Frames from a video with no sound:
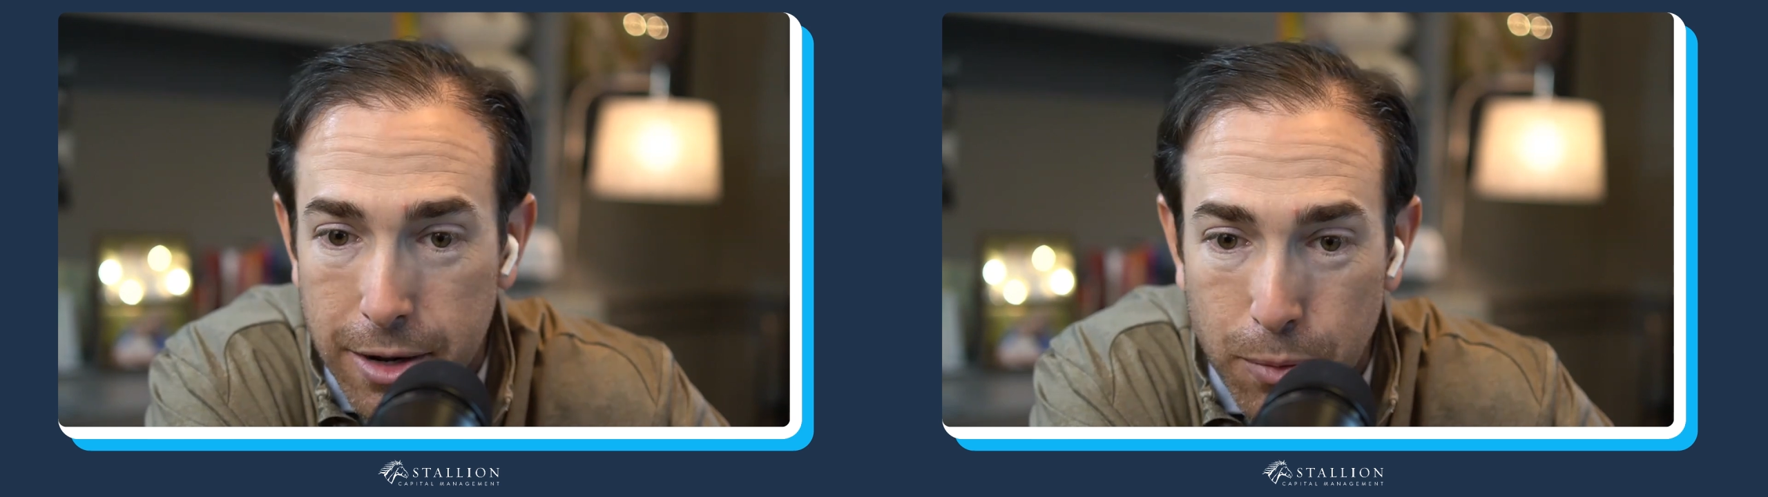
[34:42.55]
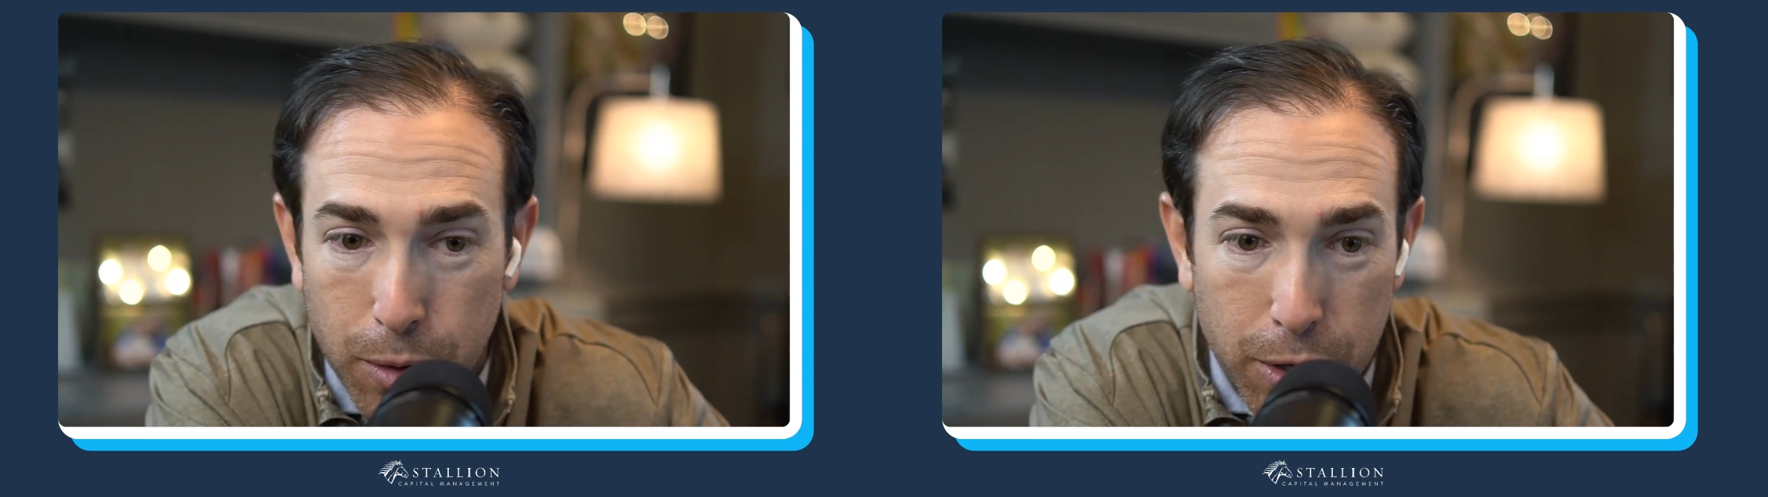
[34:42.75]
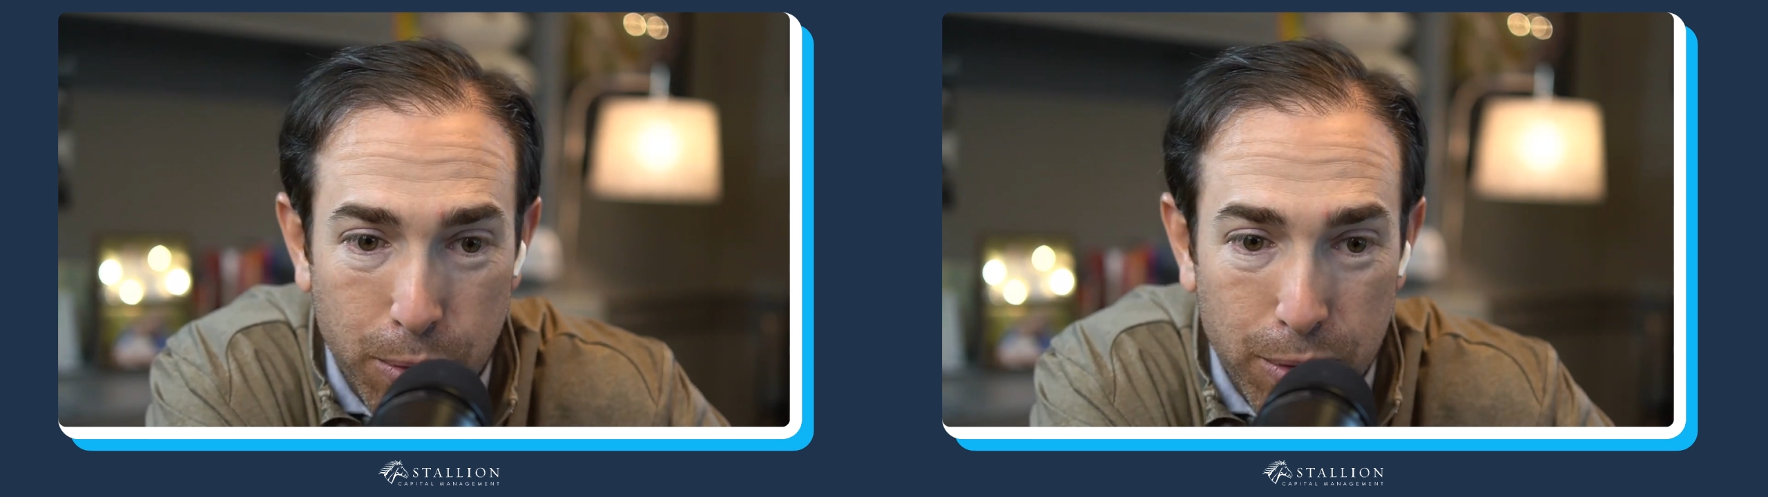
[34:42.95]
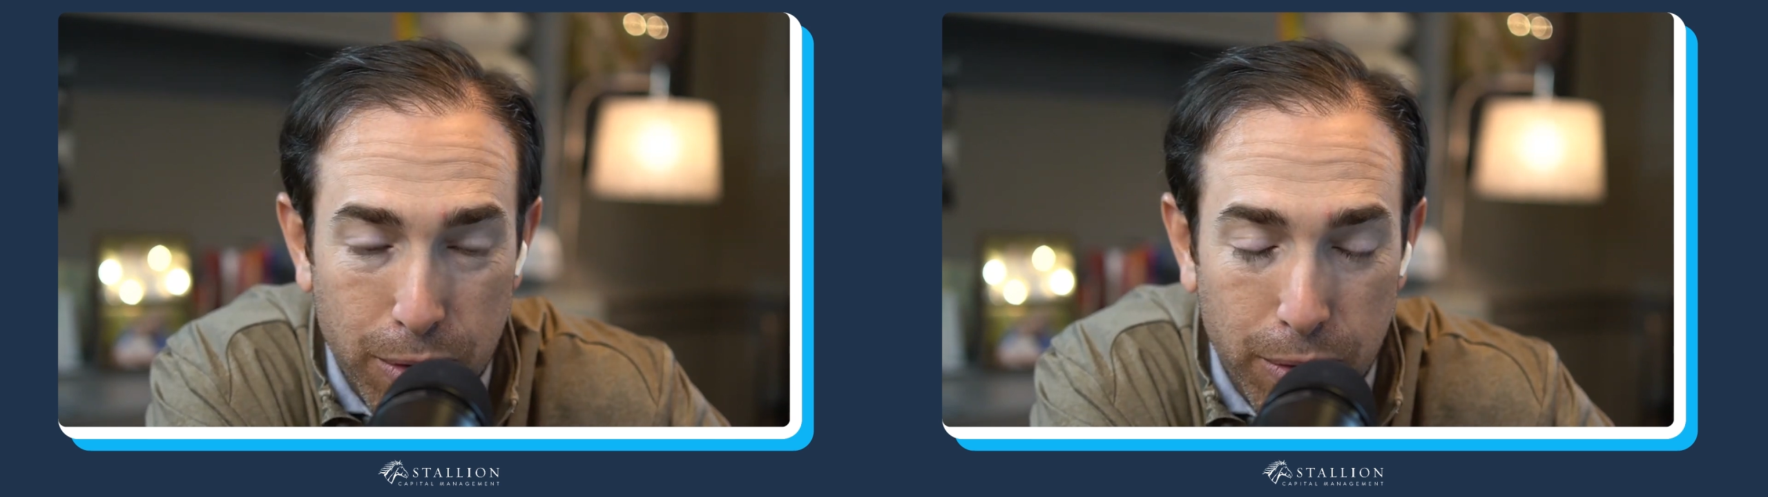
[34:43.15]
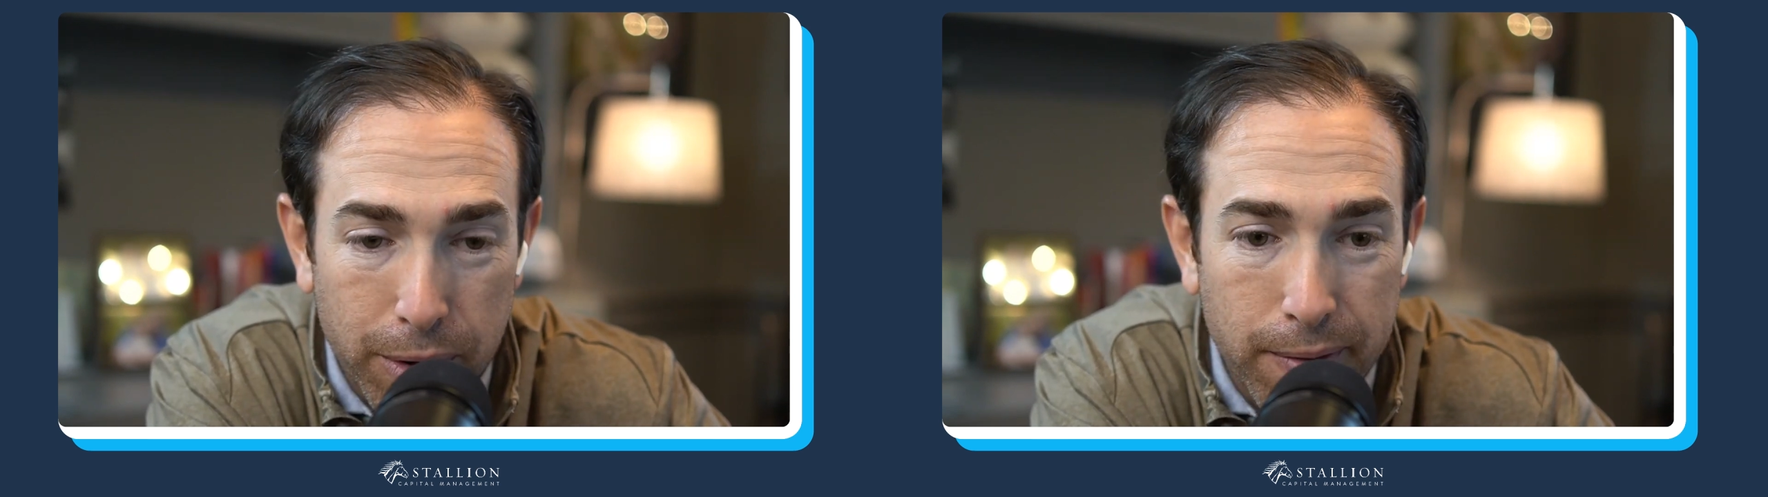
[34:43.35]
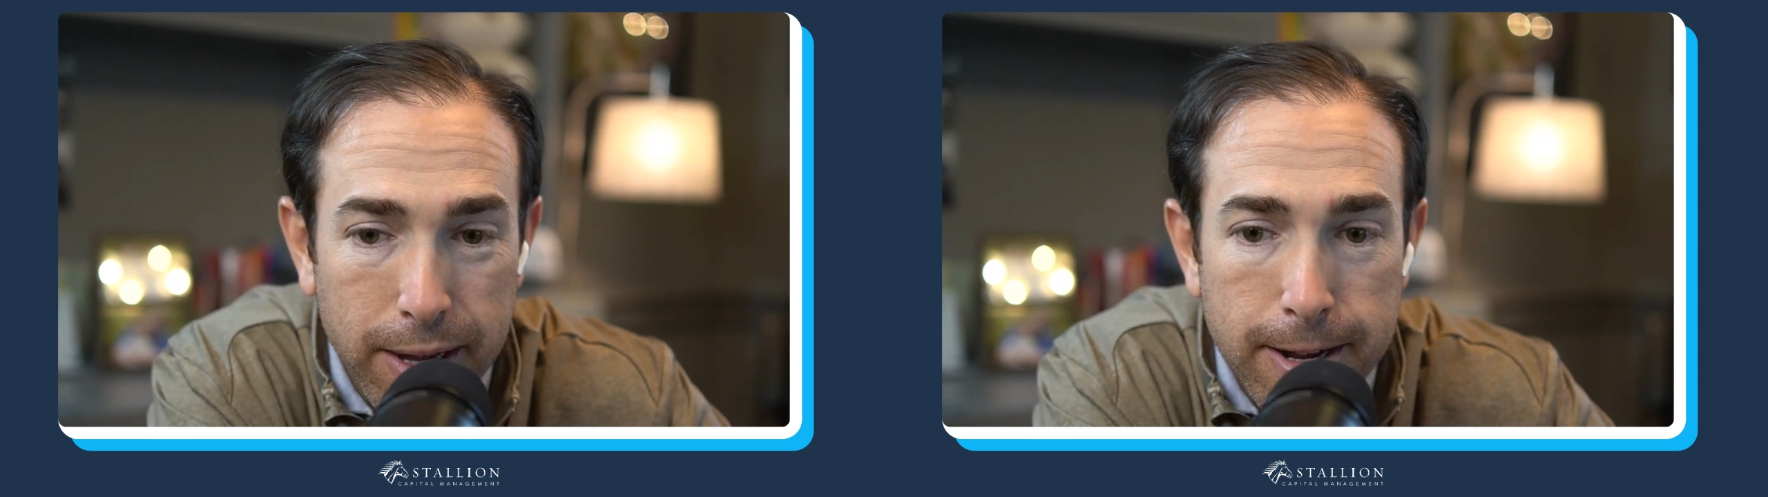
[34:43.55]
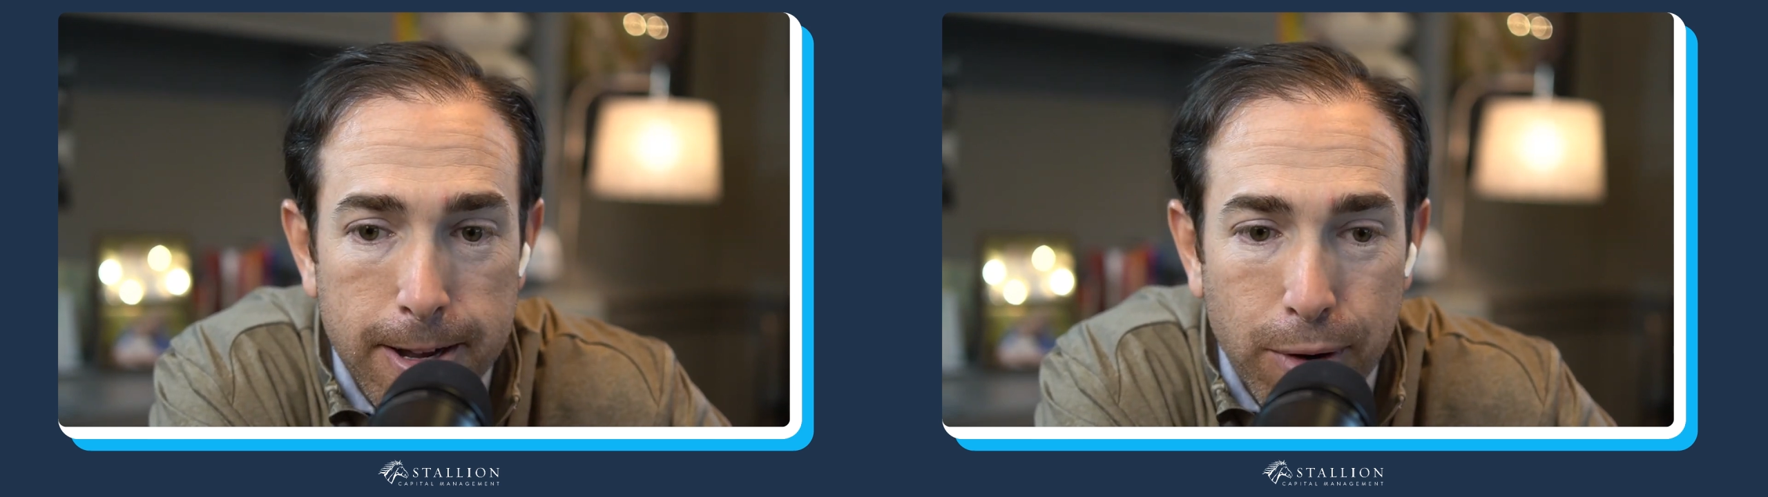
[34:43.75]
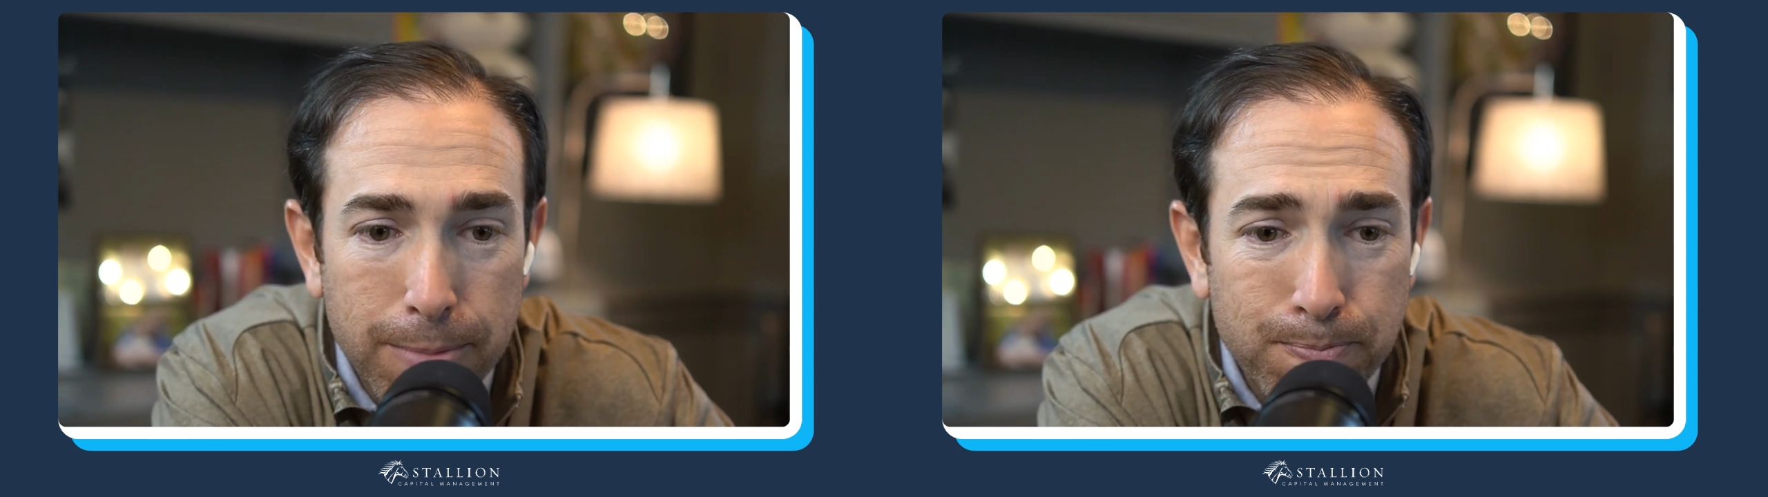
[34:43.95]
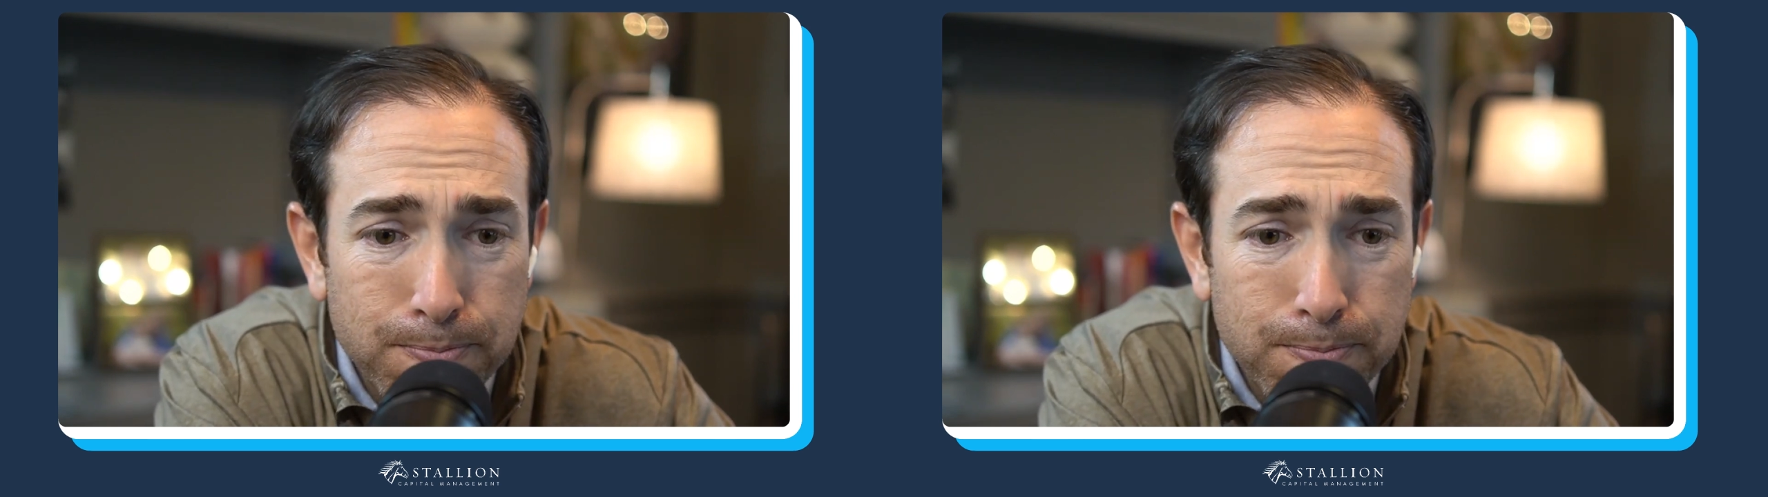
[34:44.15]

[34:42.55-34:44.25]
and we were dealing with earlier, right?